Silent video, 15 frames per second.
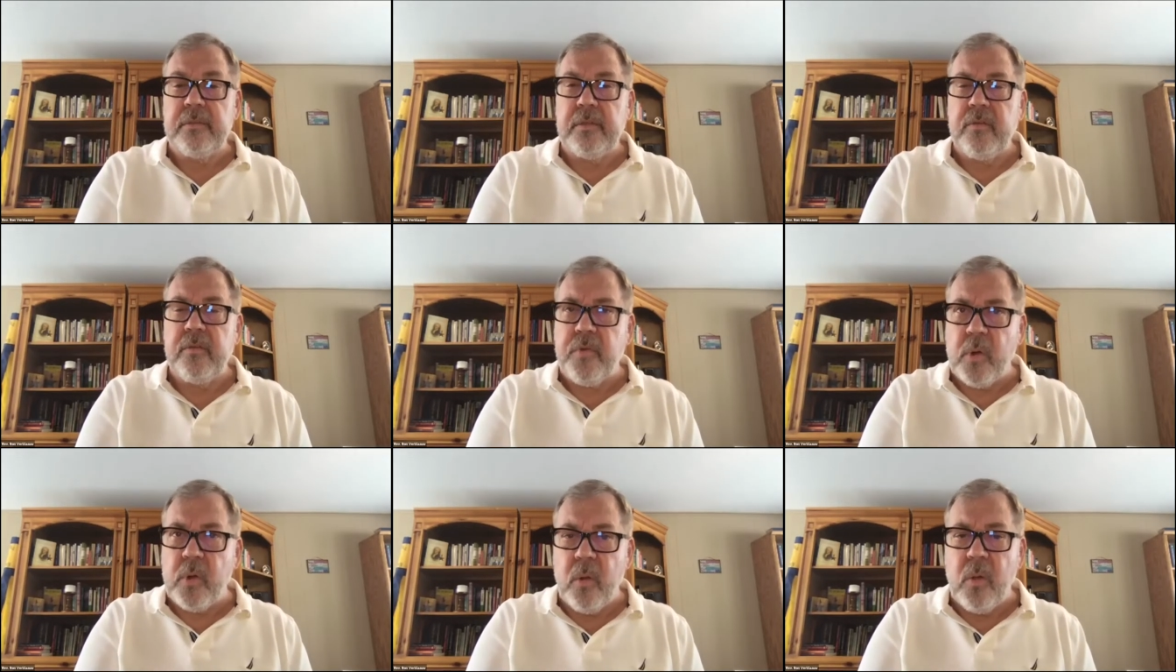for
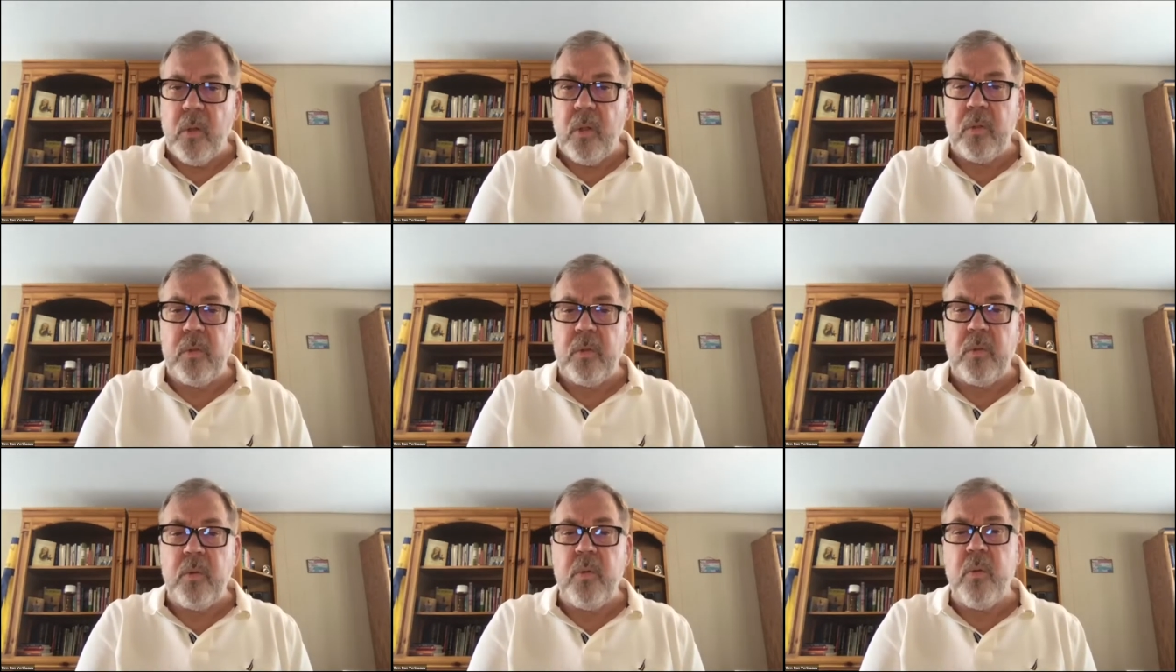all who
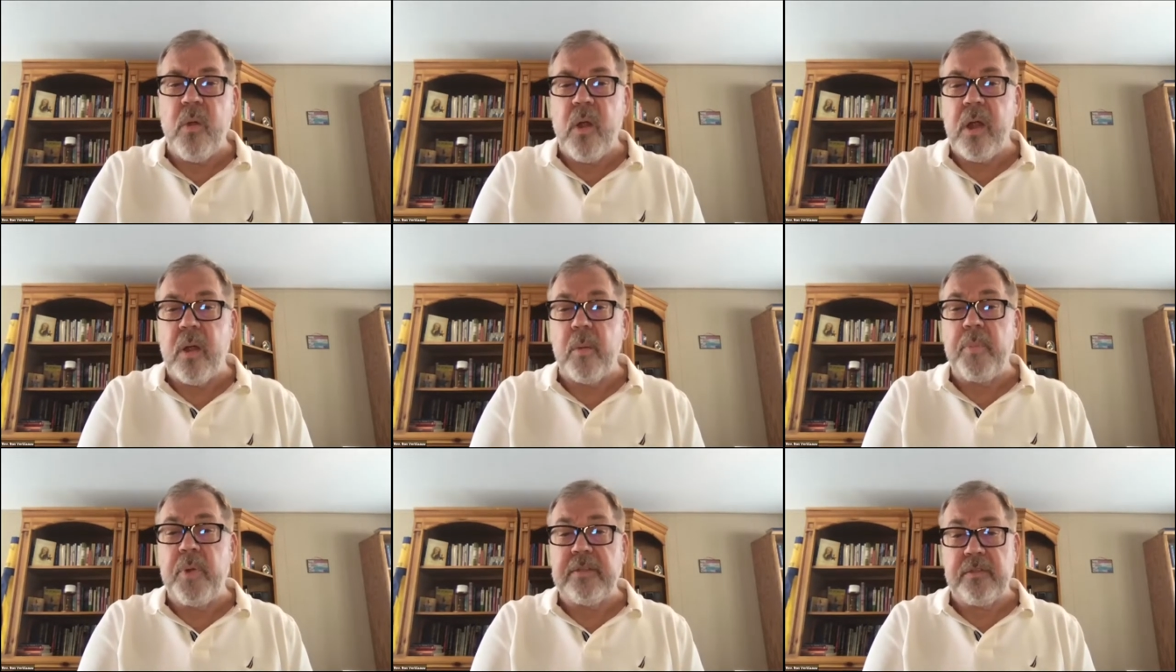are
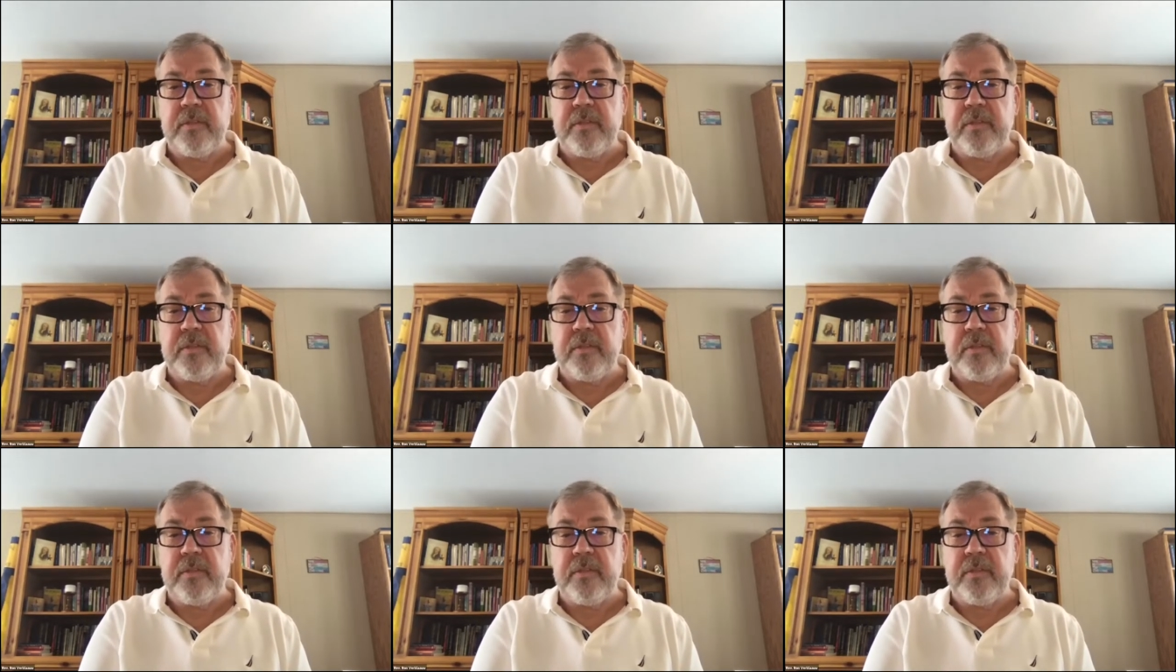oppressed.